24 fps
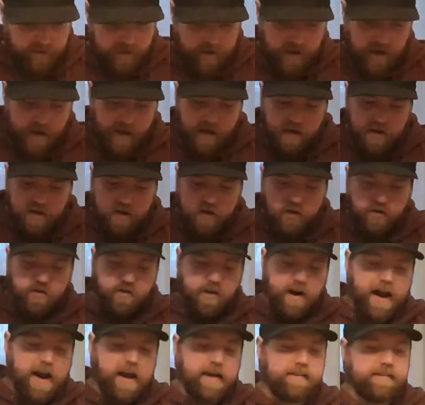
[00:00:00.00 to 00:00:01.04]
And I didn't win
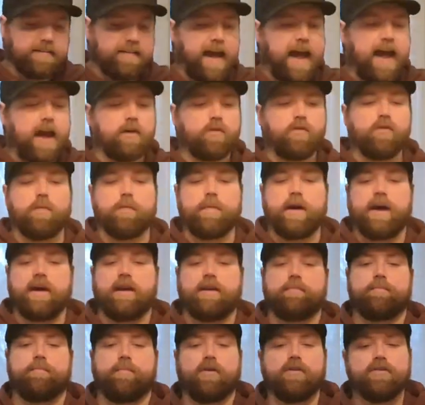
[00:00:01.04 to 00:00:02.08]
any of them,
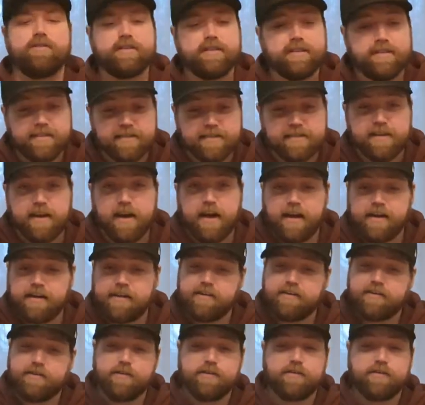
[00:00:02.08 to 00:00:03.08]
but that's okay,